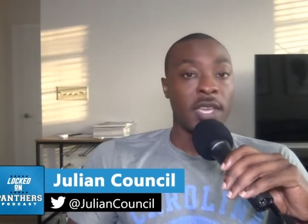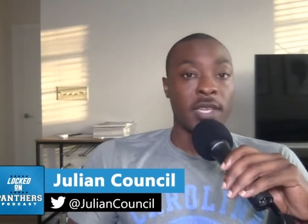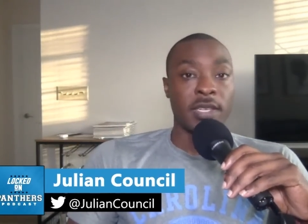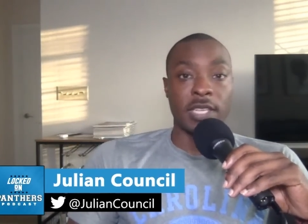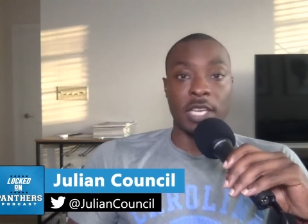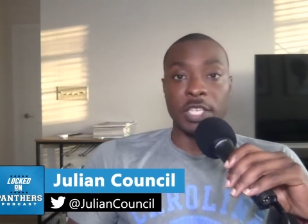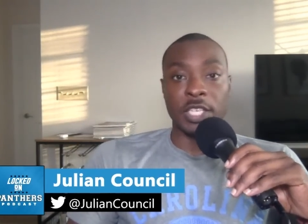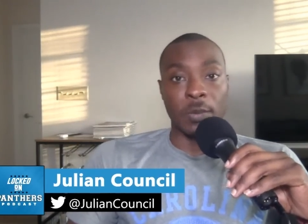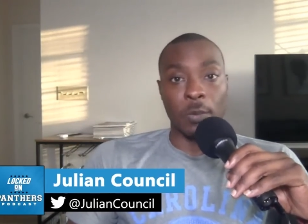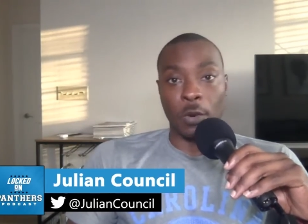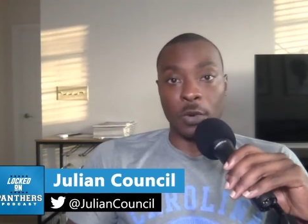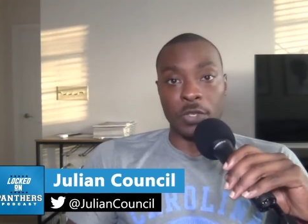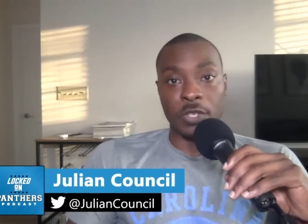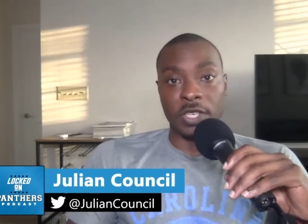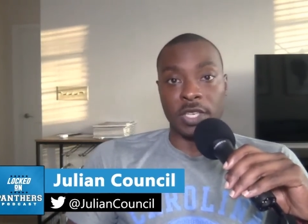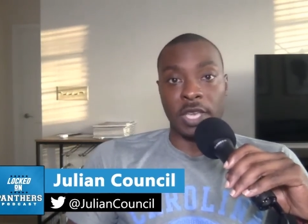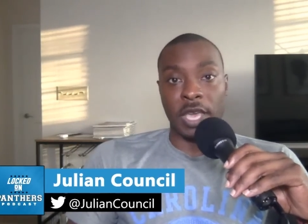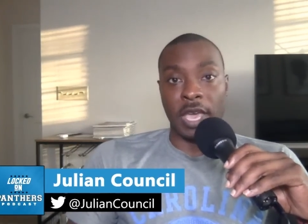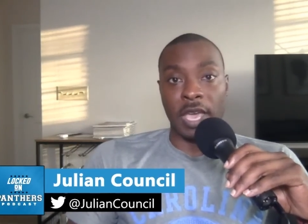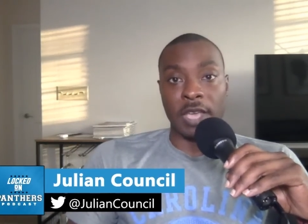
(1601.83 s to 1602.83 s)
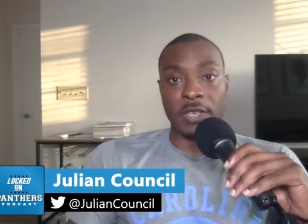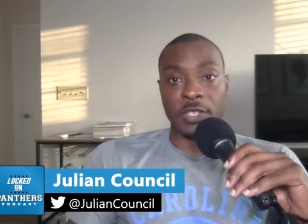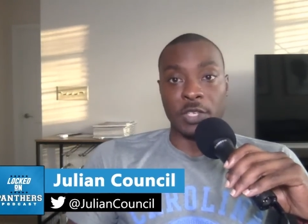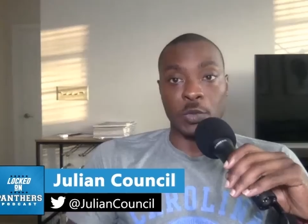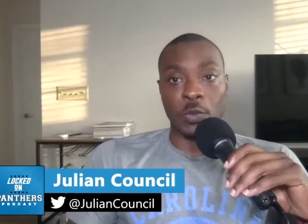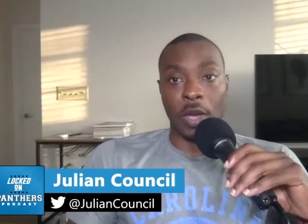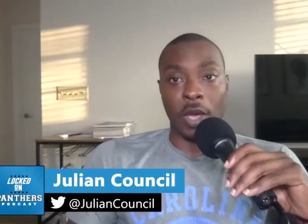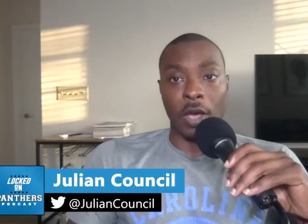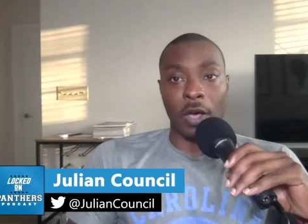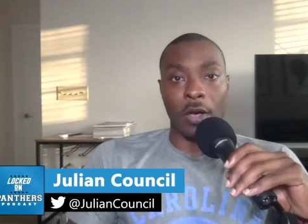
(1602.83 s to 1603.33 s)
DJ Moore is the case as
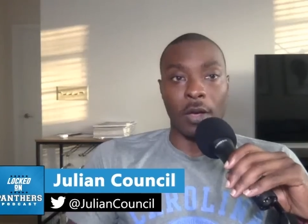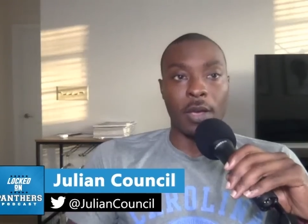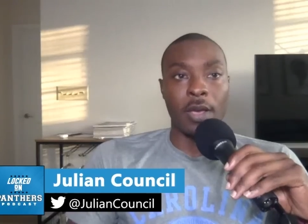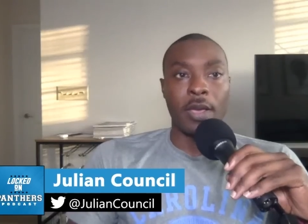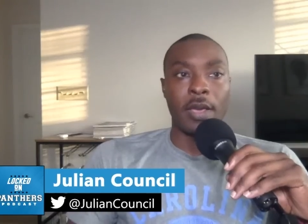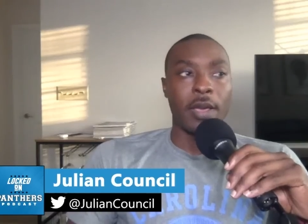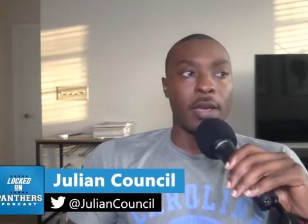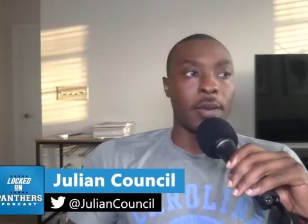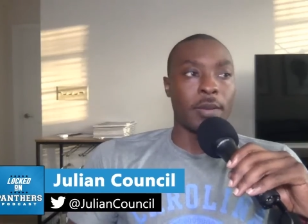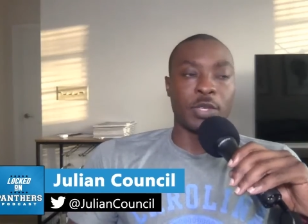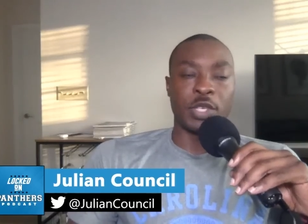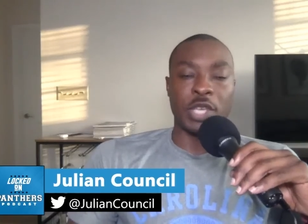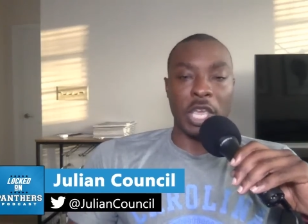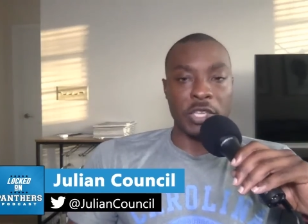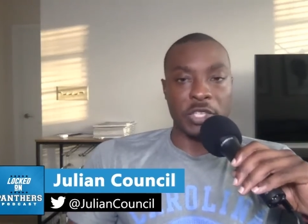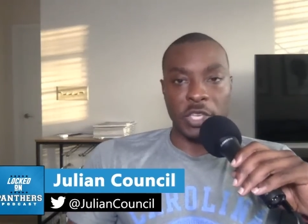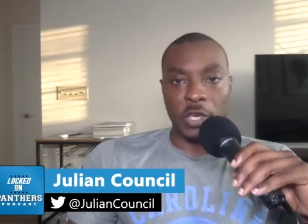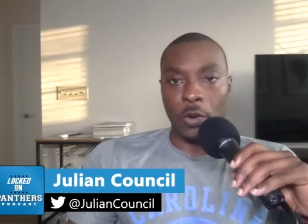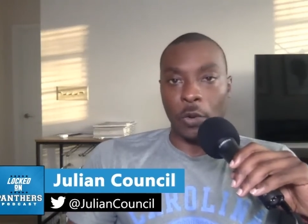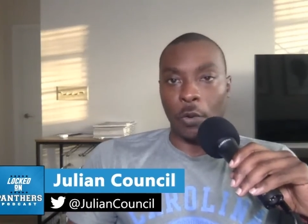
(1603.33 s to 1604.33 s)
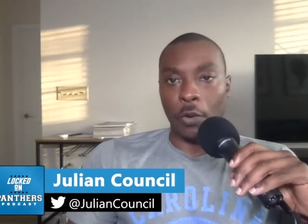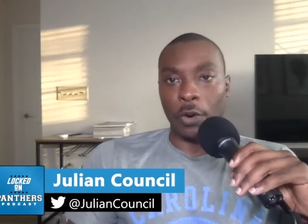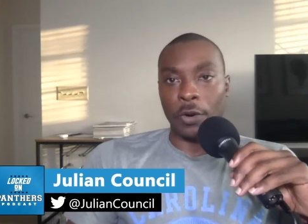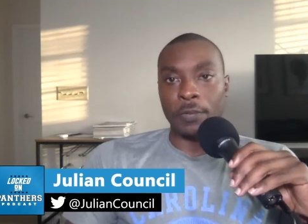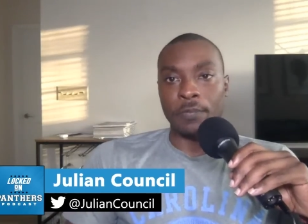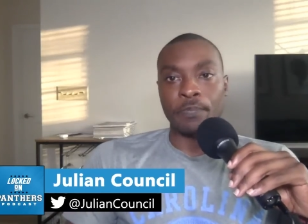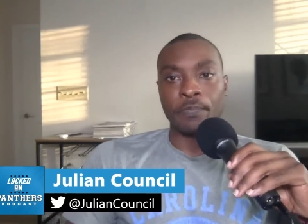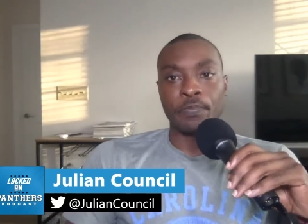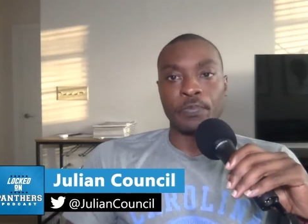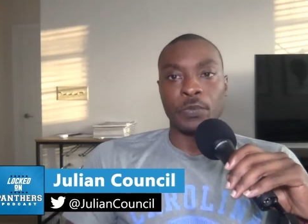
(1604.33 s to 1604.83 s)
well. JC
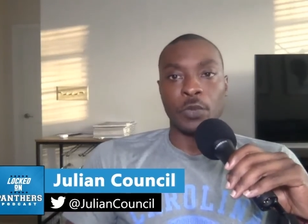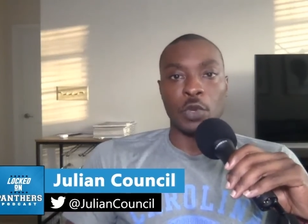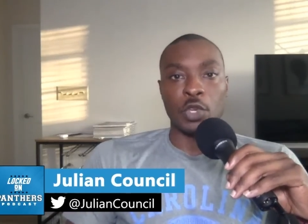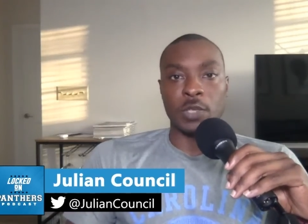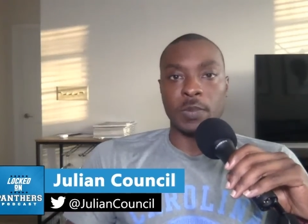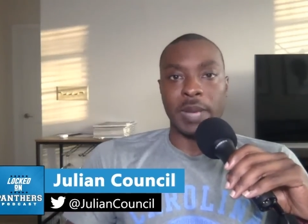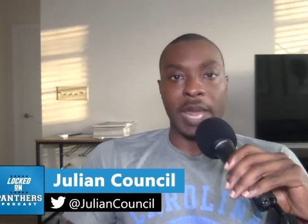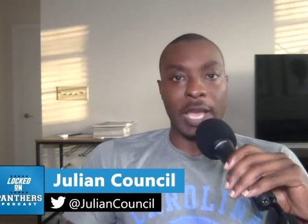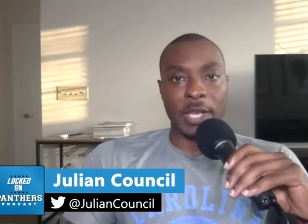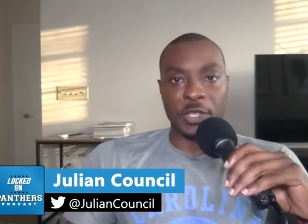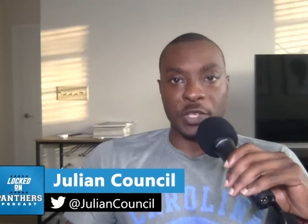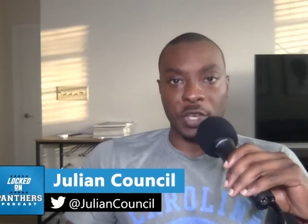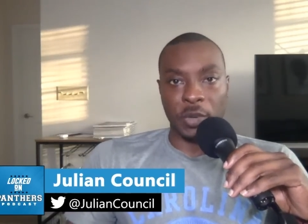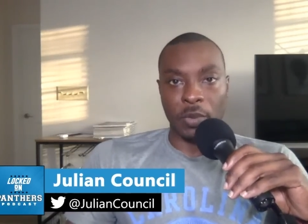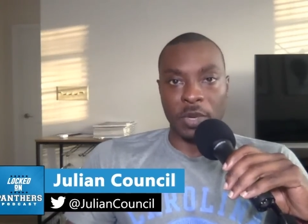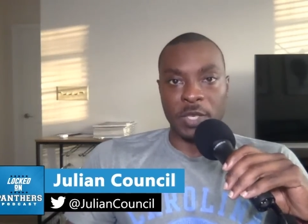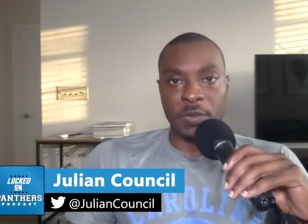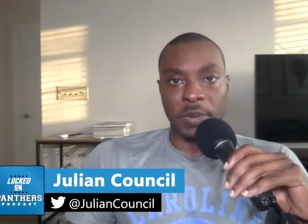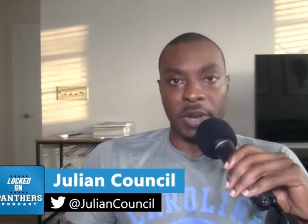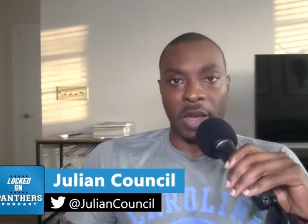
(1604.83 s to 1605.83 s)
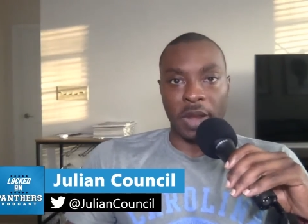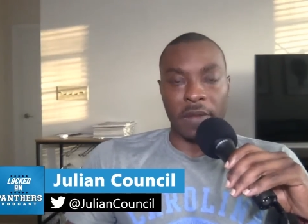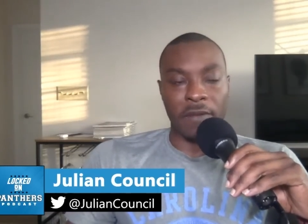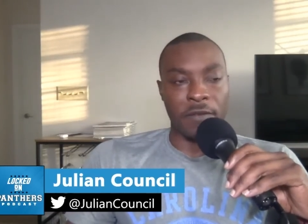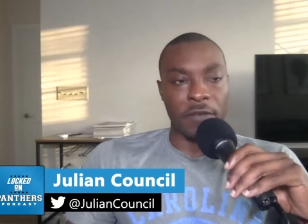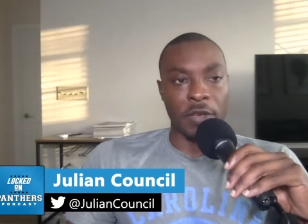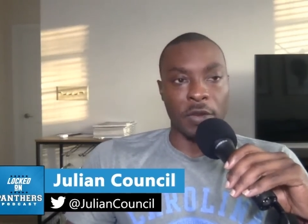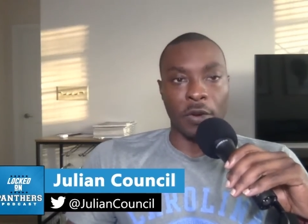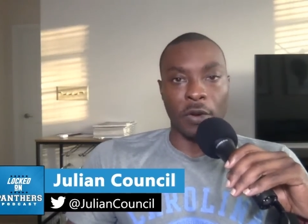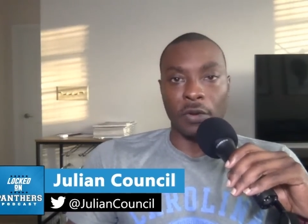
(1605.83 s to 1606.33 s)
Horn, who's been excellent when he's been on the
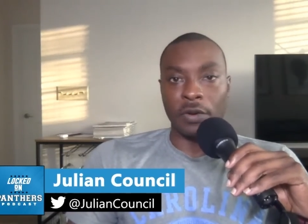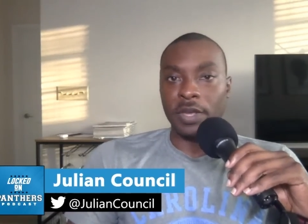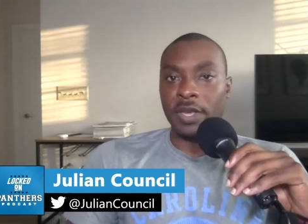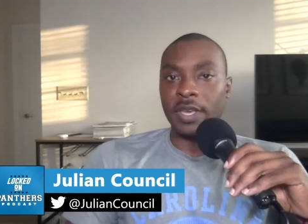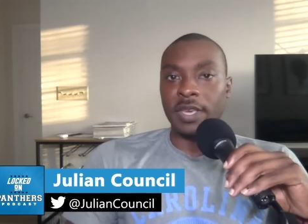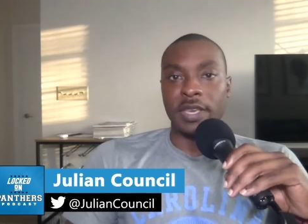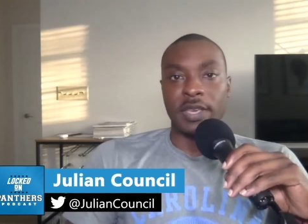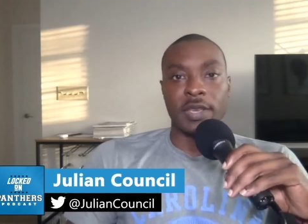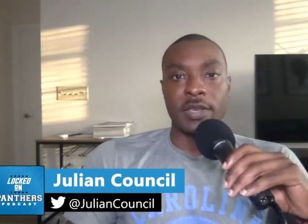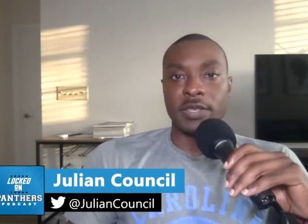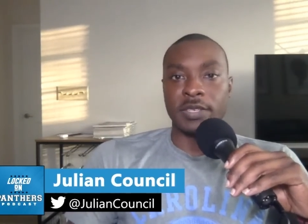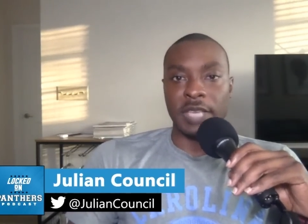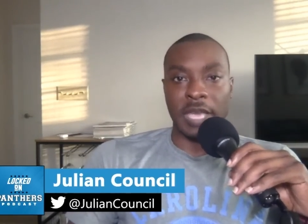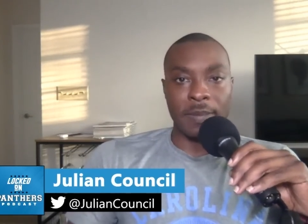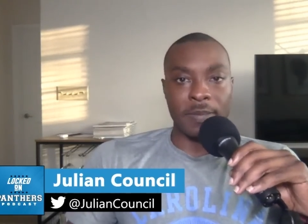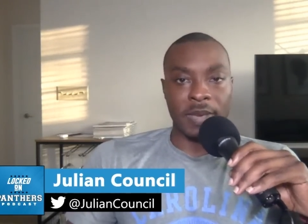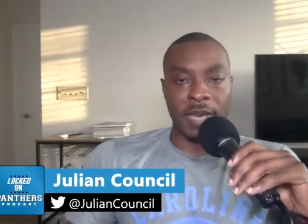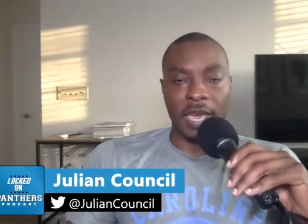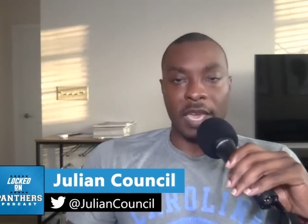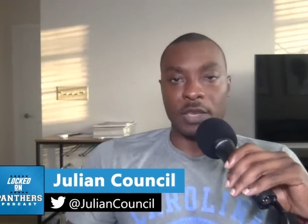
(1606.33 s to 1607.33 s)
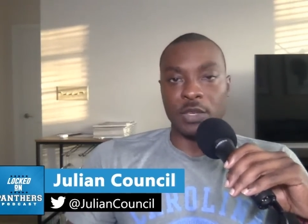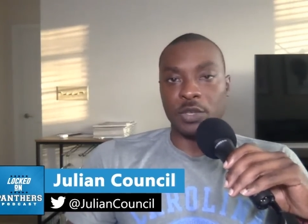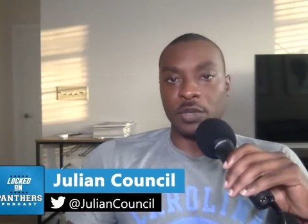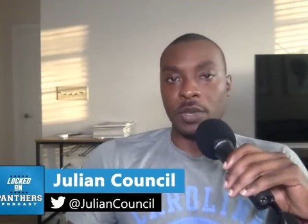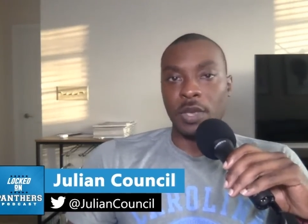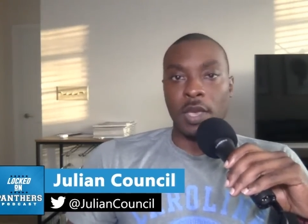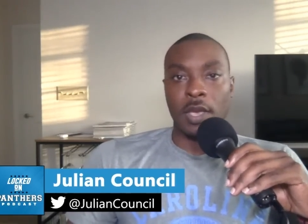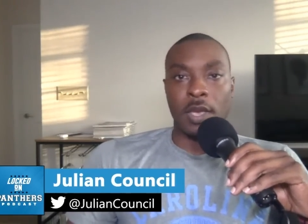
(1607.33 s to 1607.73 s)
field. Same case.